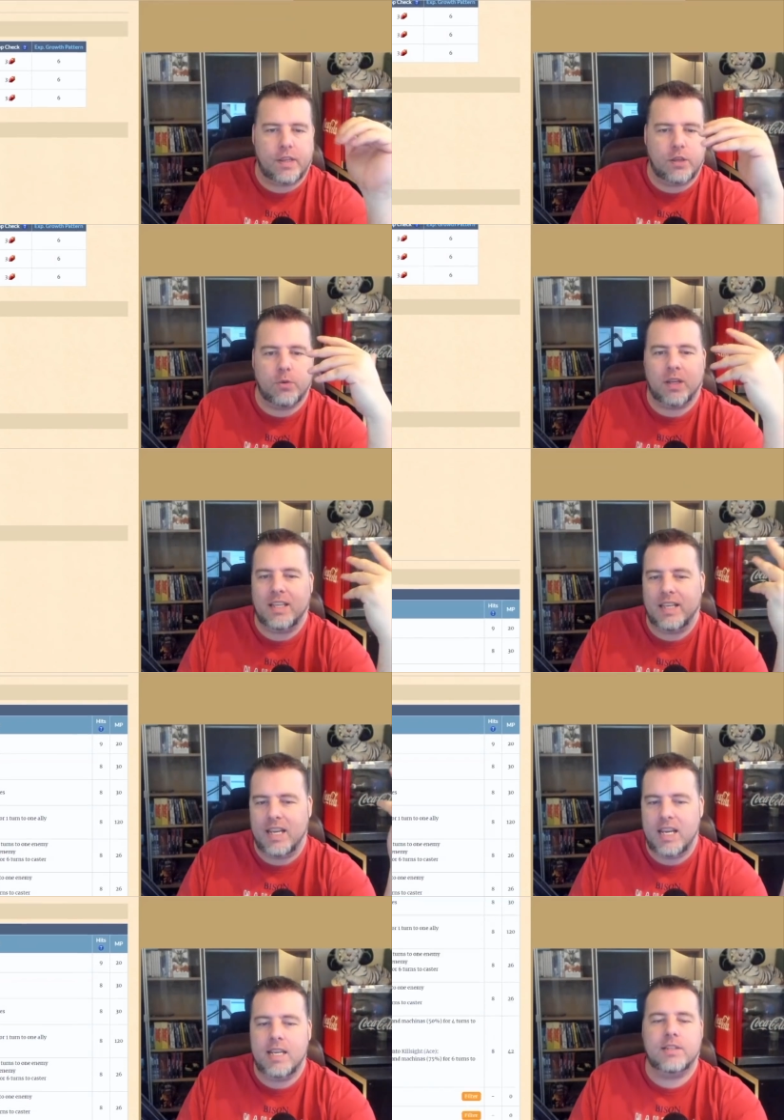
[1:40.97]
You can
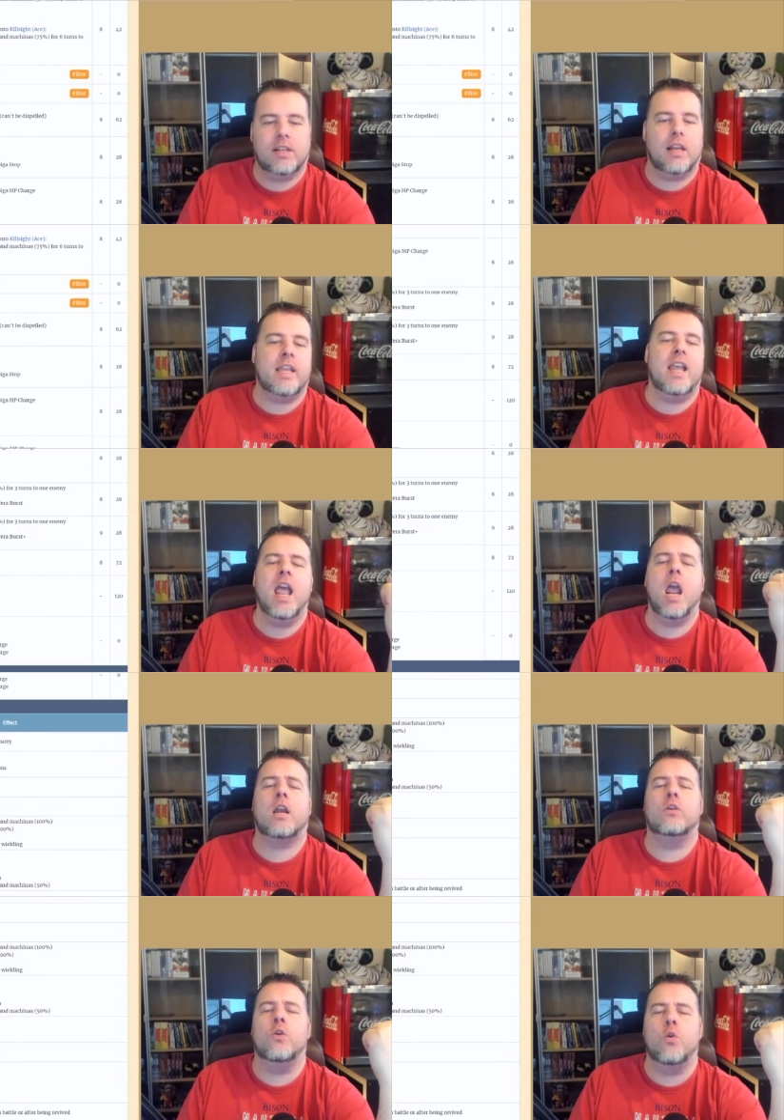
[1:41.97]
easily
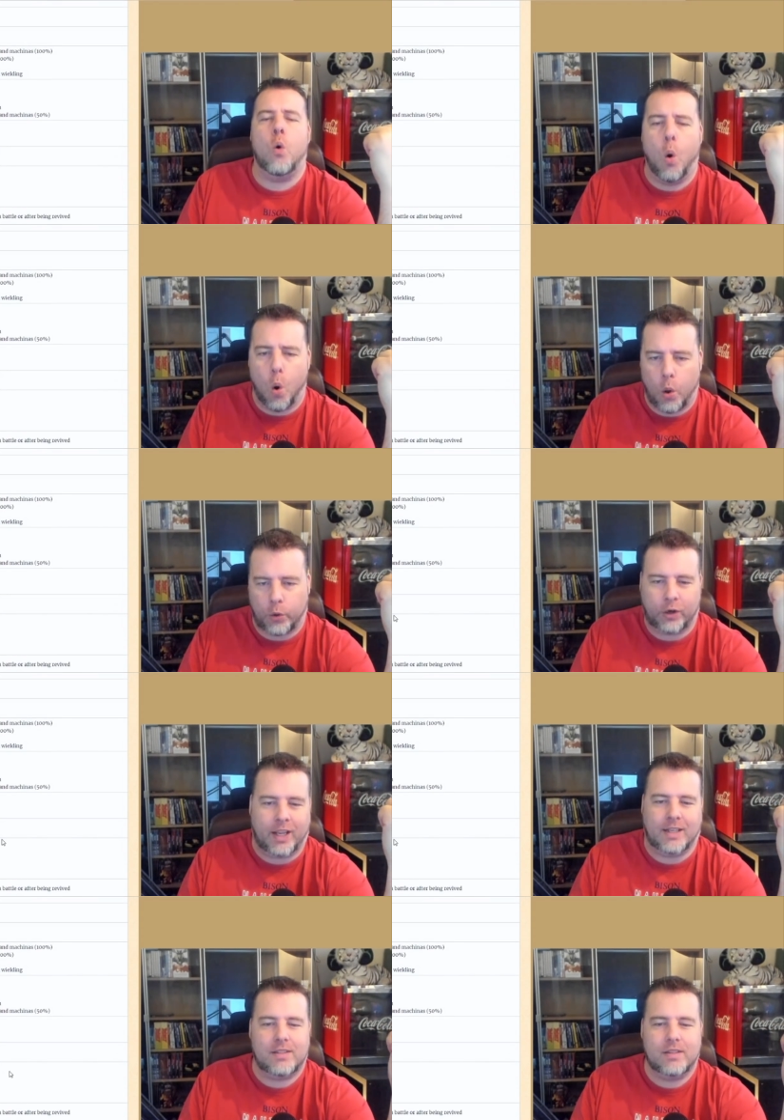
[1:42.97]
ignore
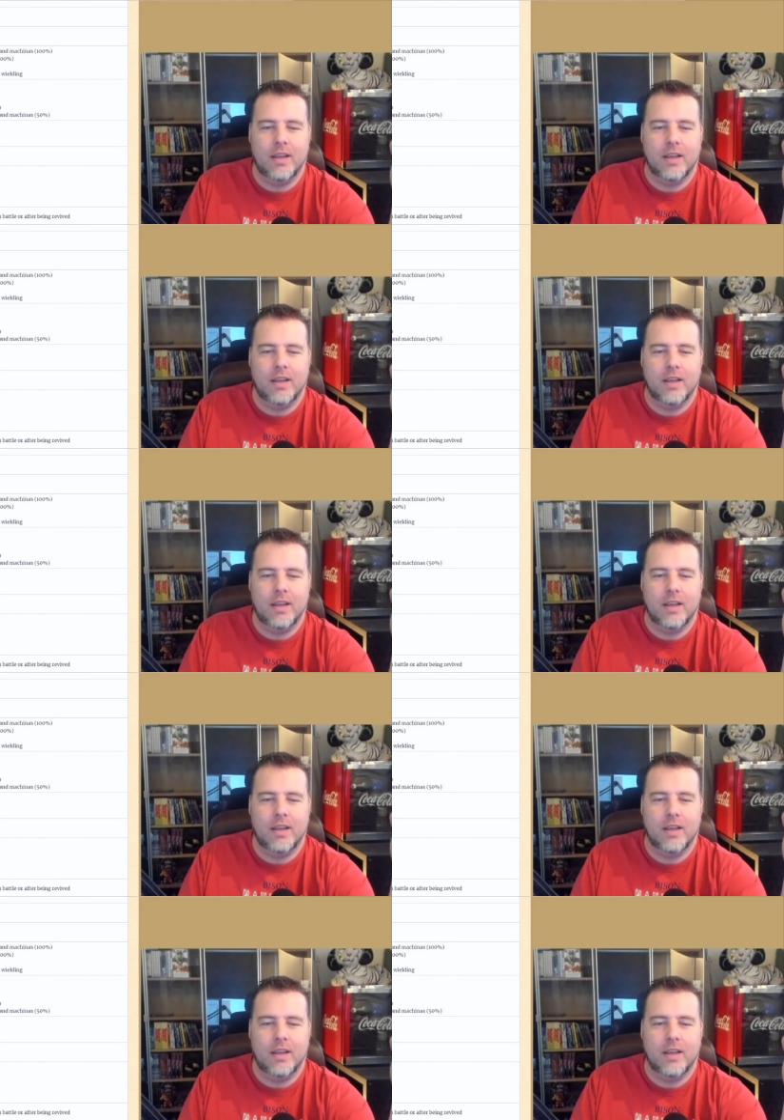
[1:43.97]
it.